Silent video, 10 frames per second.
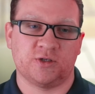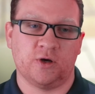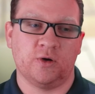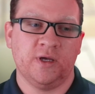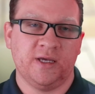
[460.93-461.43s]

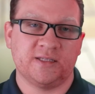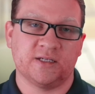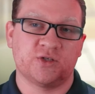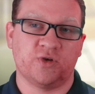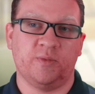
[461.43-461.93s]
So it's
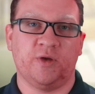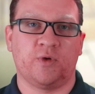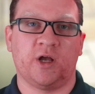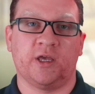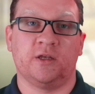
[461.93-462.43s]
extremely
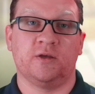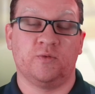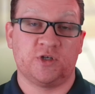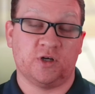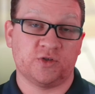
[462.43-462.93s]
rugged,
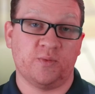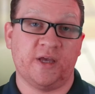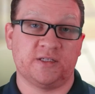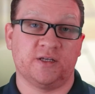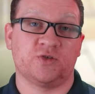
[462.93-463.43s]
which also
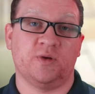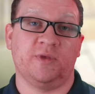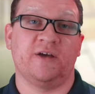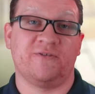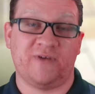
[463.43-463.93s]
makes it
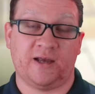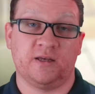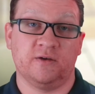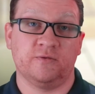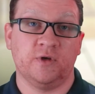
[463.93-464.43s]
extremely
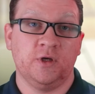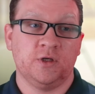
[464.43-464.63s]
effective.